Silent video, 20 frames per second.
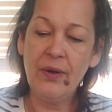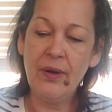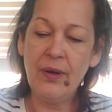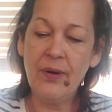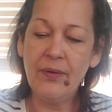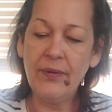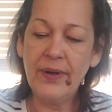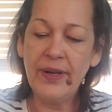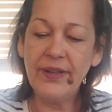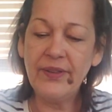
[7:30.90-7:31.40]

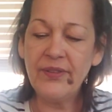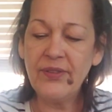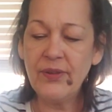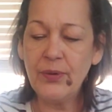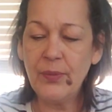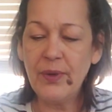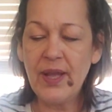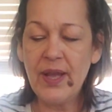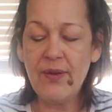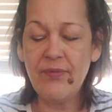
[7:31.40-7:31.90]
All right, so
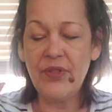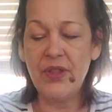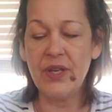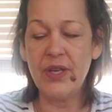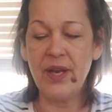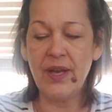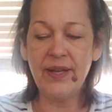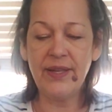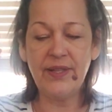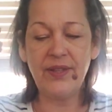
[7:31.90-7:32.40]
we have the
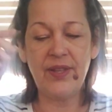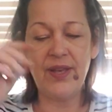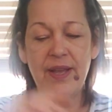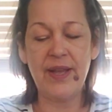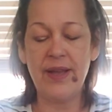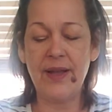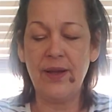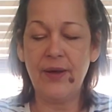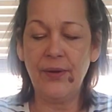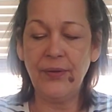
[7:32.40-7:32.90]
ninth
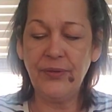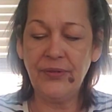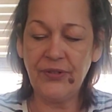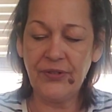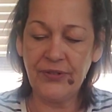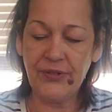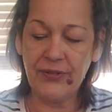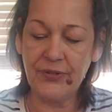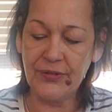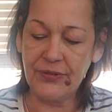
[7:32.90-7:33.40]

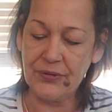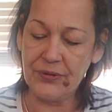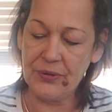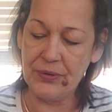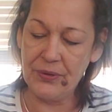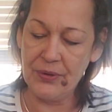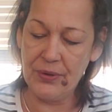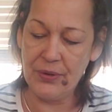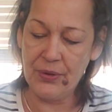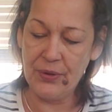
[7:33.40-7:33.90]
house.
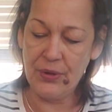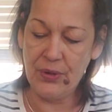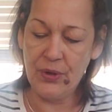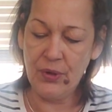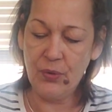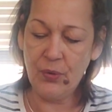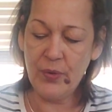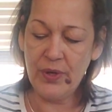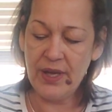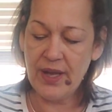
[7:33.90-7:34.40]

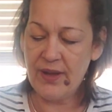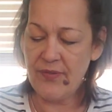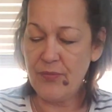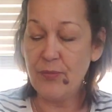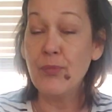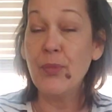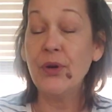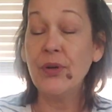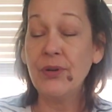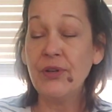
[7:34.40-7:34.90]
We have
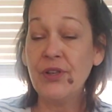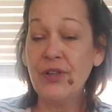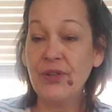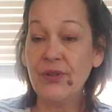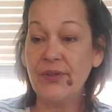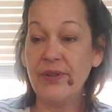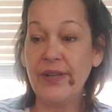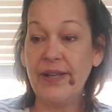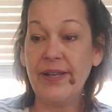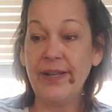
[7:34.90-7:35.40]

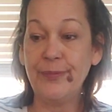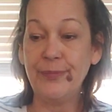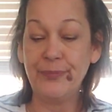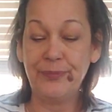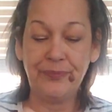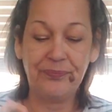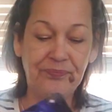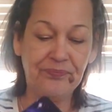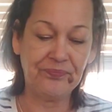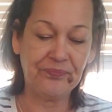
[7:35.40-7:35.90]
Mercury.
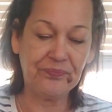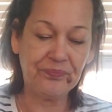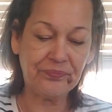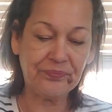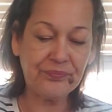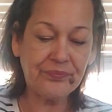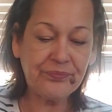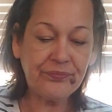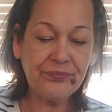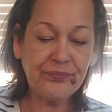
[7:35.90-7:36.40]

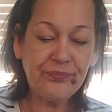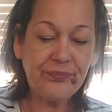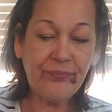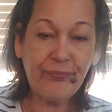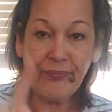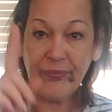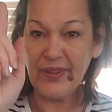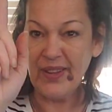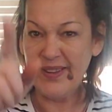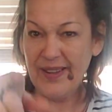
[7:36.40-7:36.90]

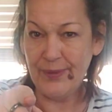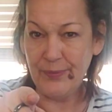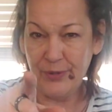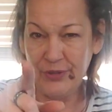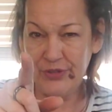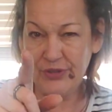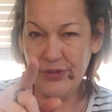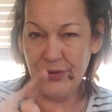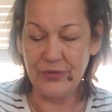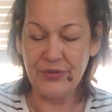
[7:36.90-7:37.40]
That
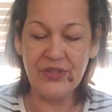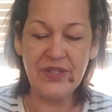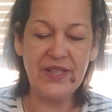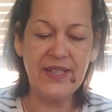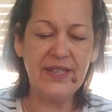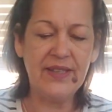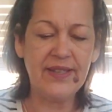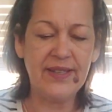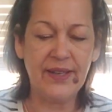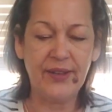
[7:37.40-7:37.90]
was those
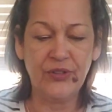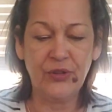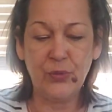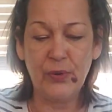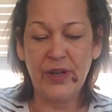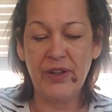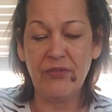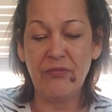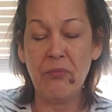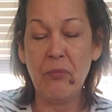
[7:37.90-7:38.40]
details.
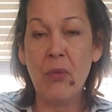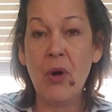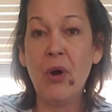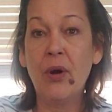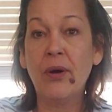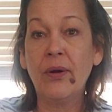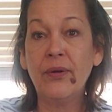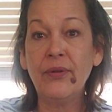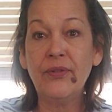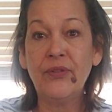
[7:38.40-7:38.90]
We have
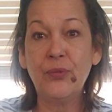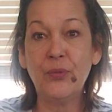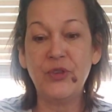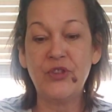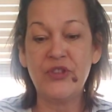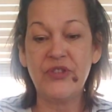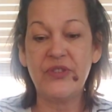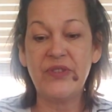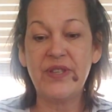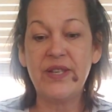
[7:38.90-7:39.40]
Mars,
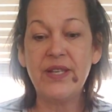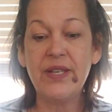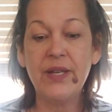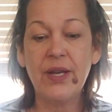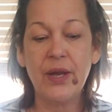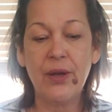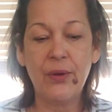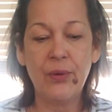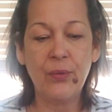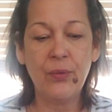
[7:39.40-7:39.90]
which is
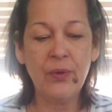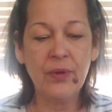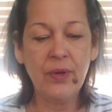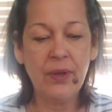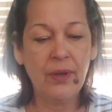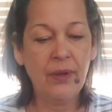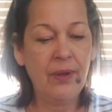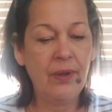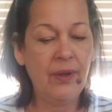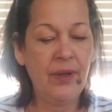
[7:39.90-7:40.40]
ego
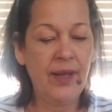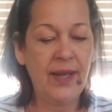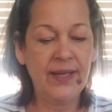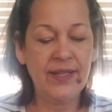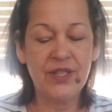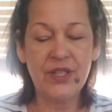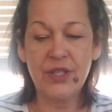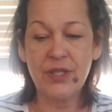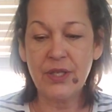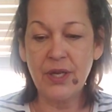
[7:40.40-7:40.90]

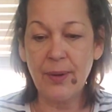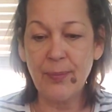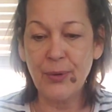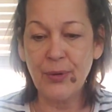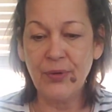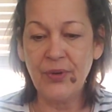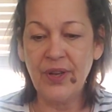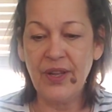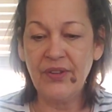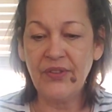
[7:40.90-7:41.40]
and
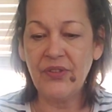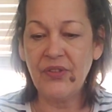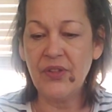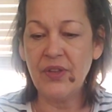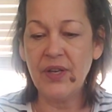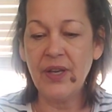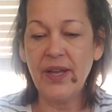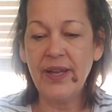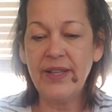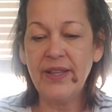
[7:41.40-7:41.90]
stubbornness. The
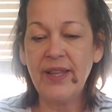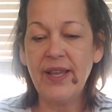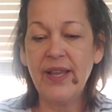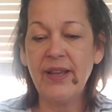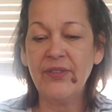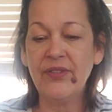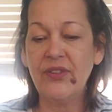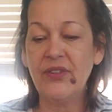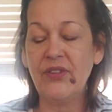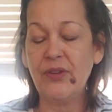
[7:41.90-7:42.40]
ninth
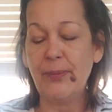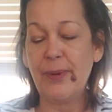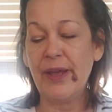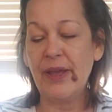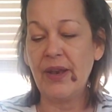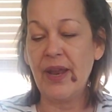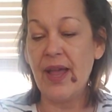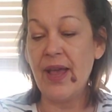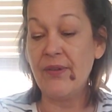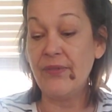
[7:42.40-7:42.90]
house is
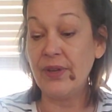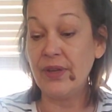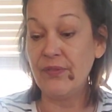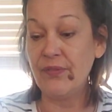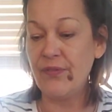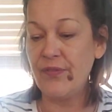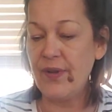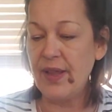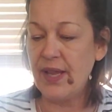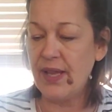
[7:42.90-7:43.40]
about having
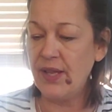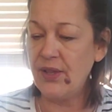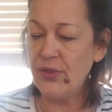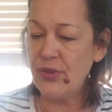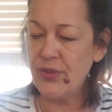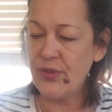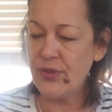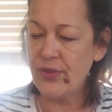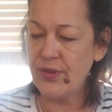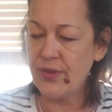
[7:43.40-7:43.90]
faith